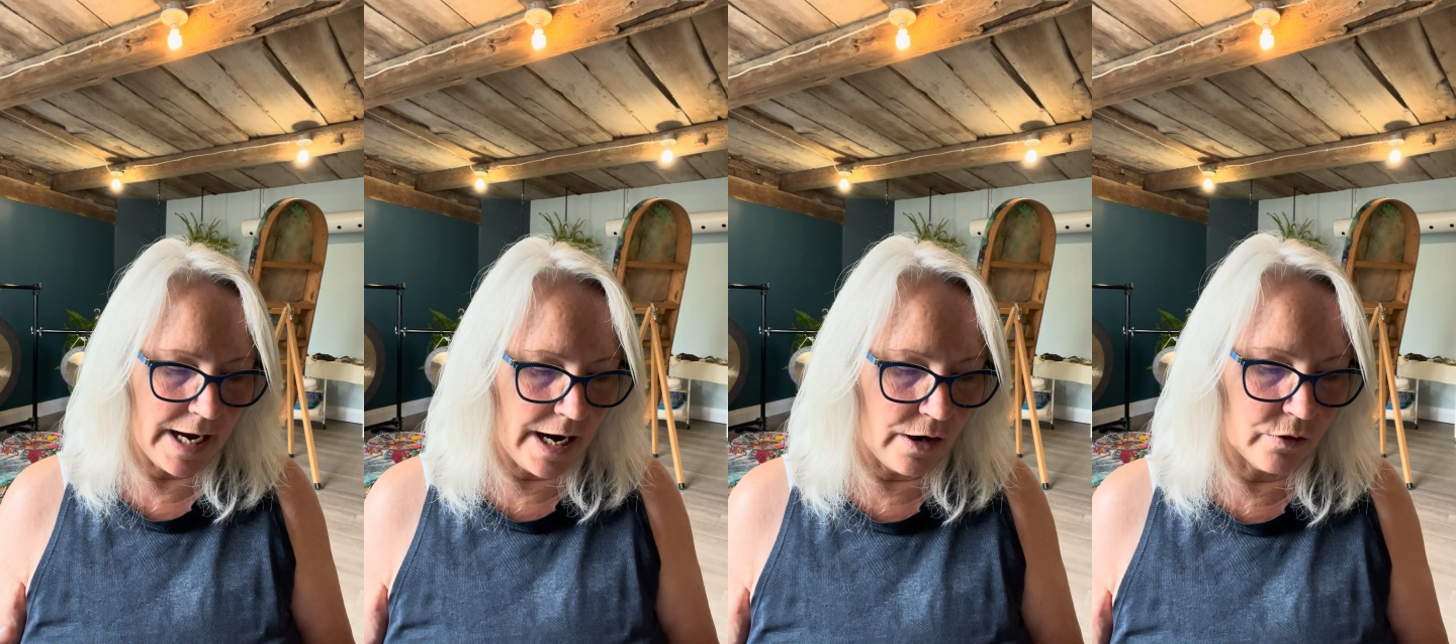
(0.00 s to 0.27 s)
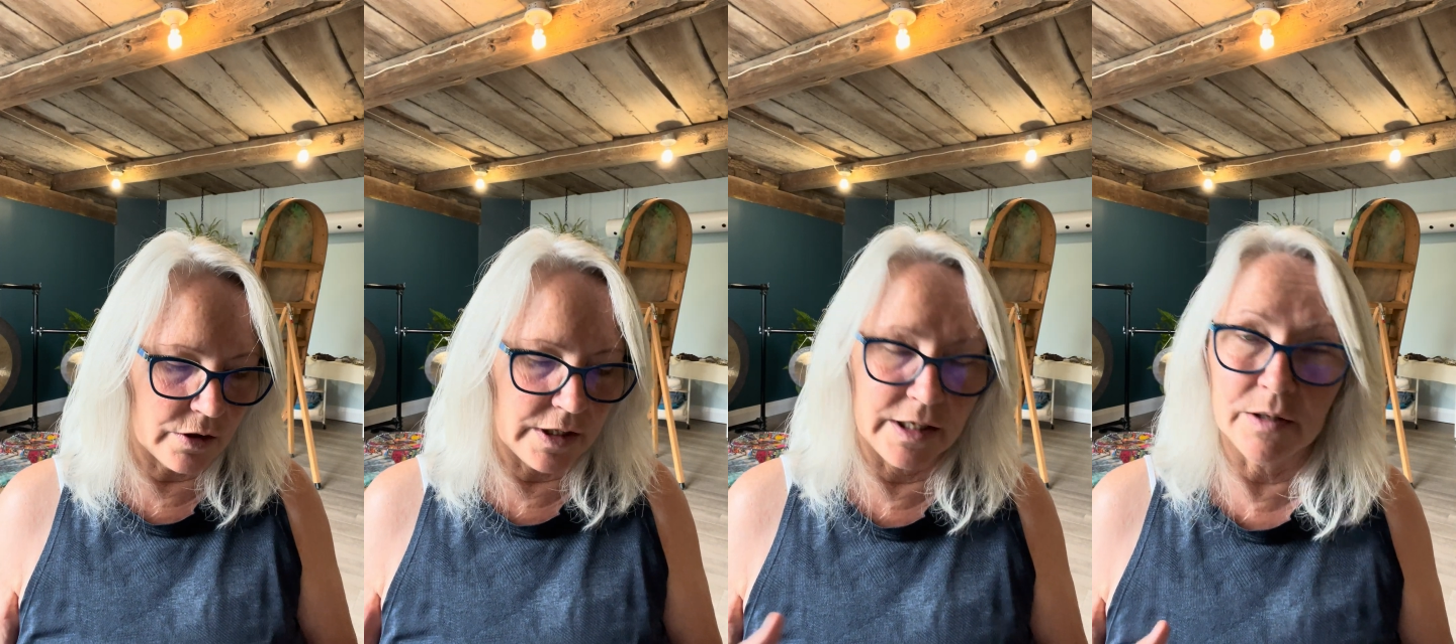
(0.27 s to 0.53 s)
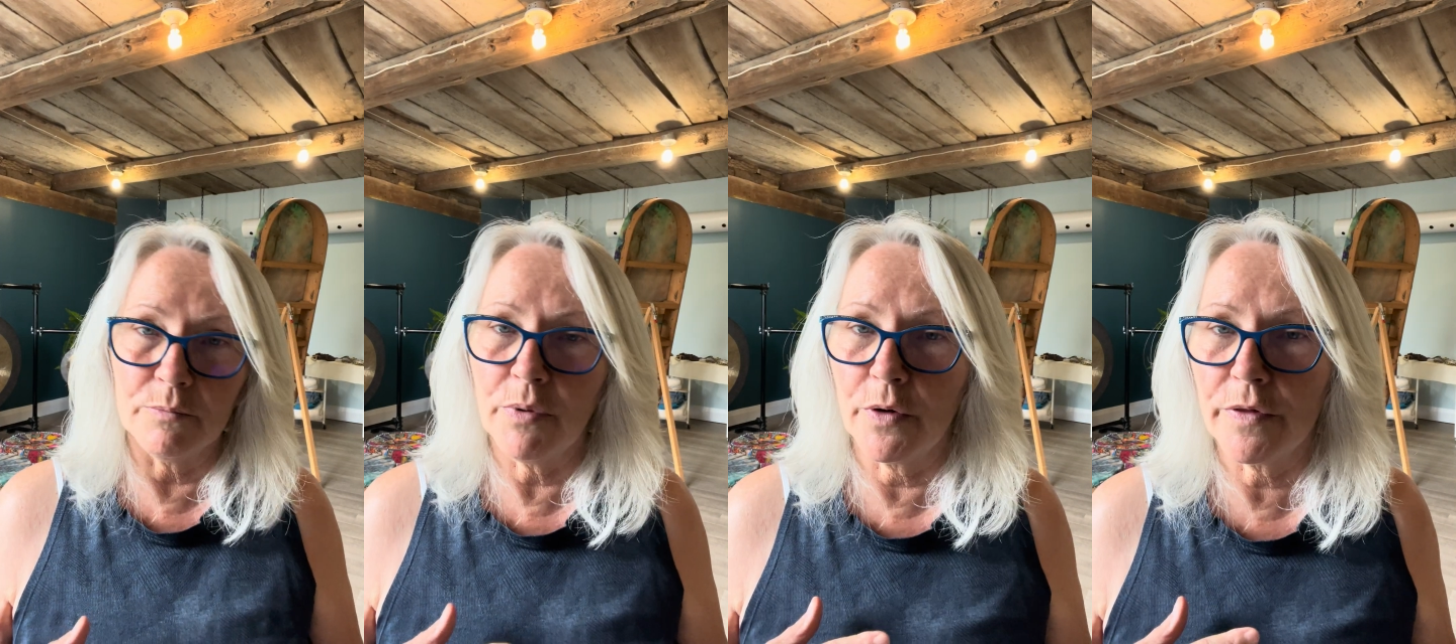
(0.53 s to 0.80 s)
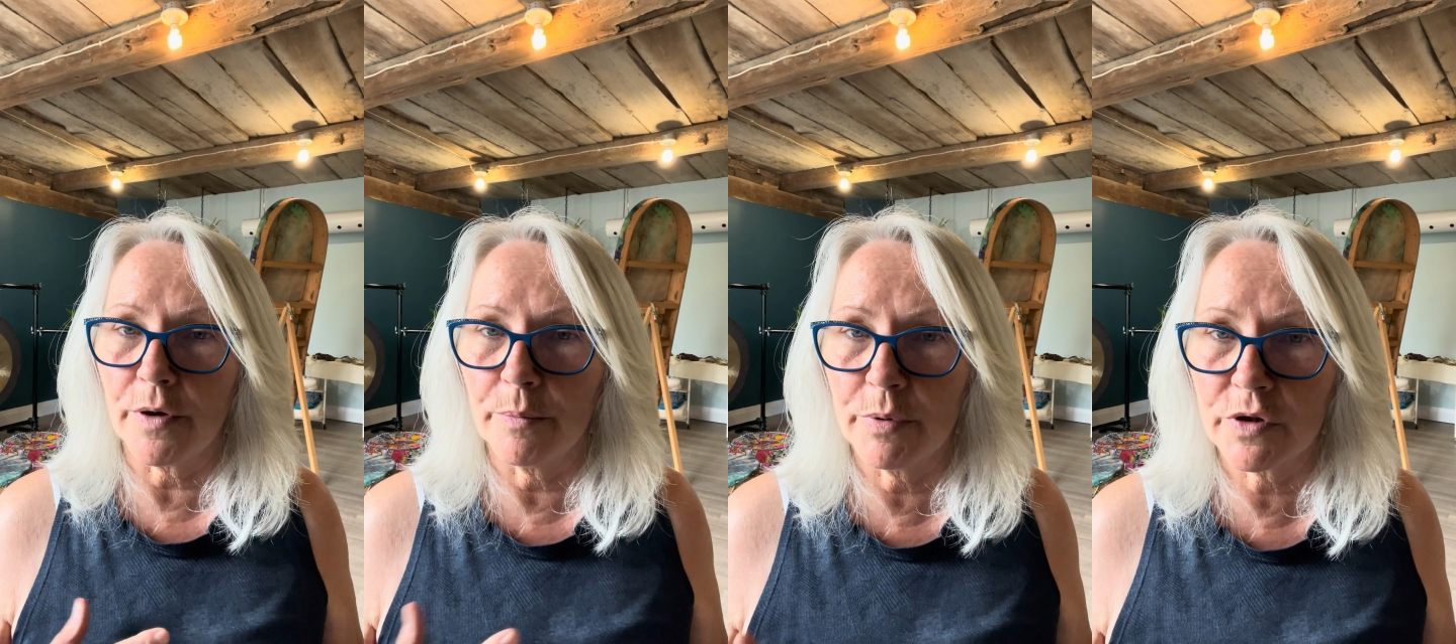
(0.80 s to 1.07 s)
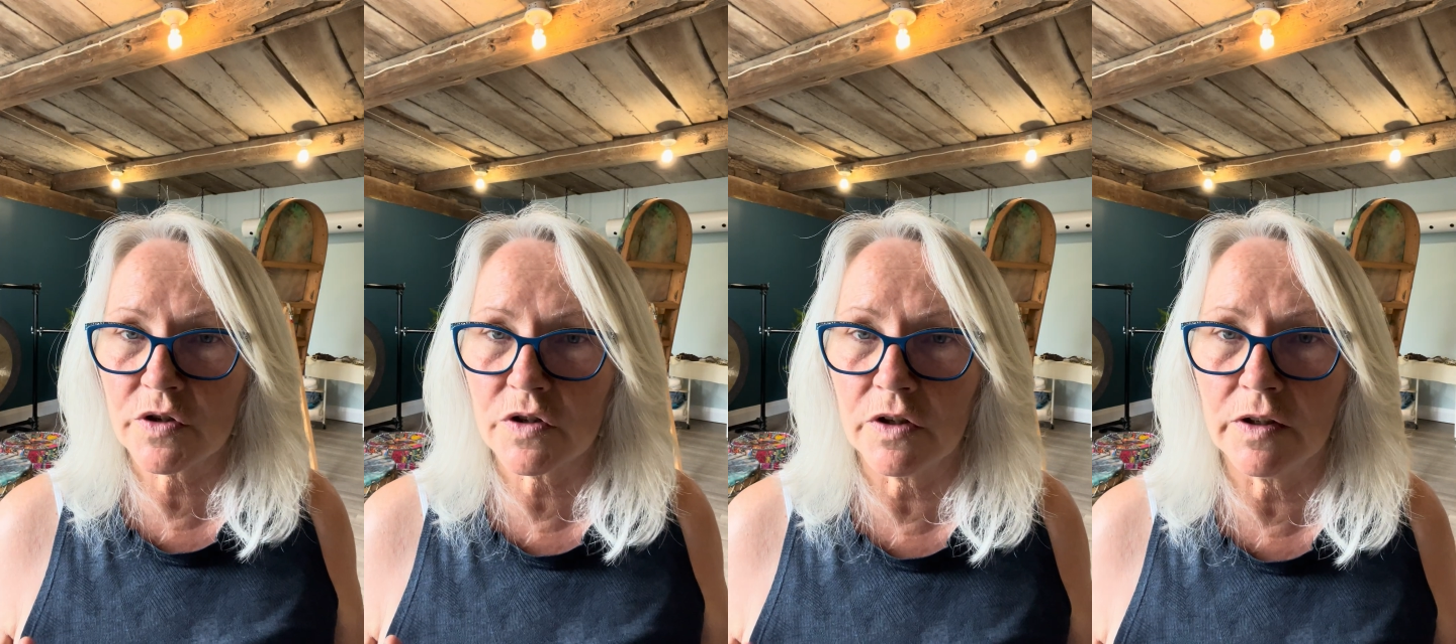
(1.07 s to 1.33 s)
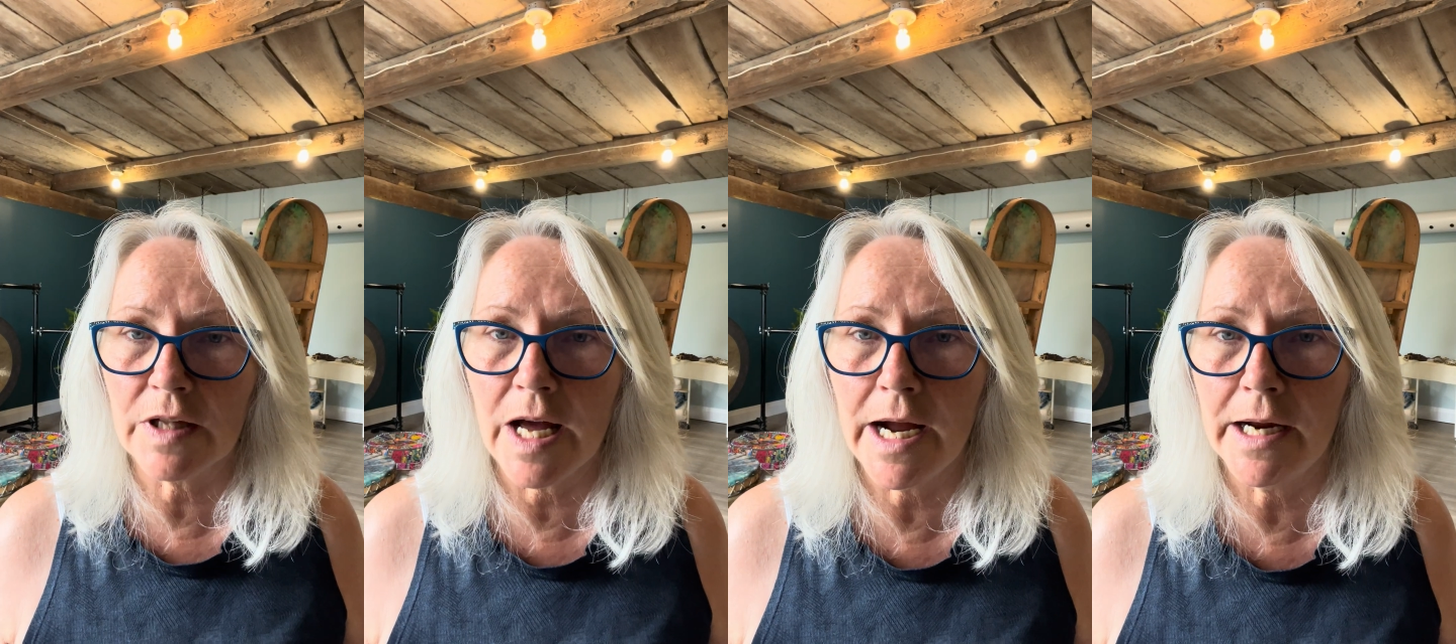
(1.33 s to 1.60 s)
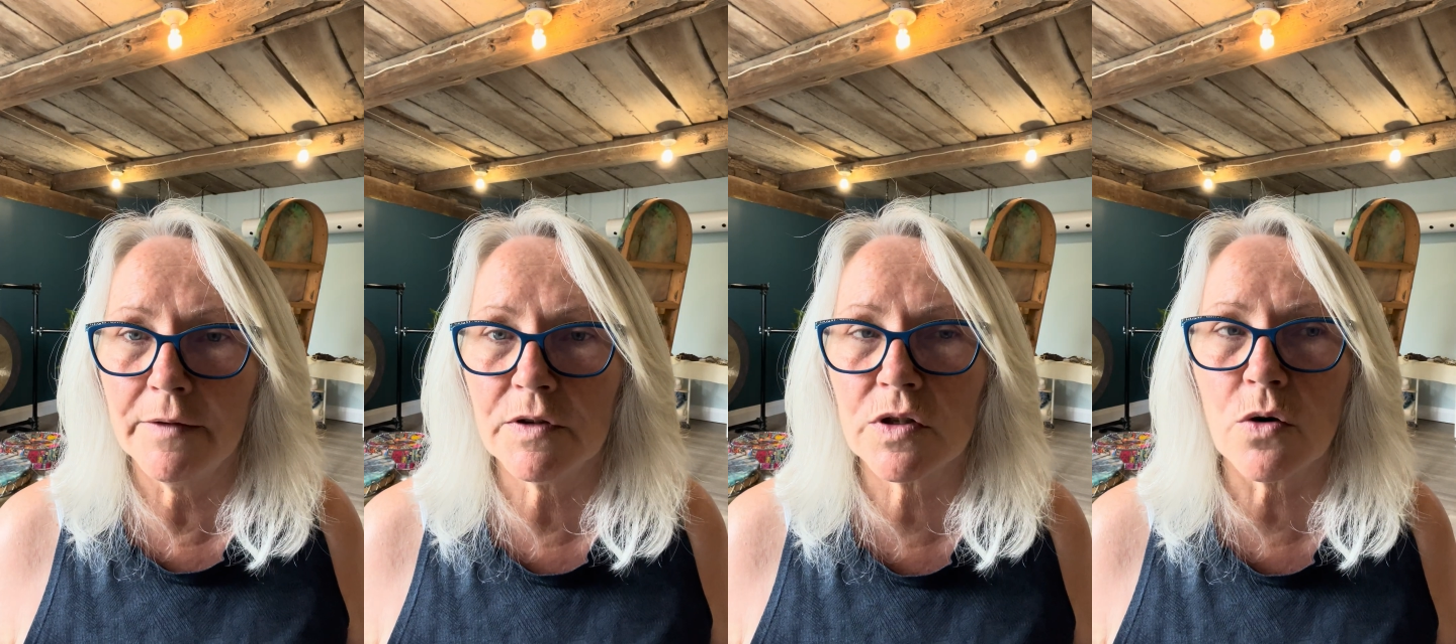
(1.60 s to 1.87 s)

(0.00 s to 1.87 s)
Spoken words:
out in both our personal lives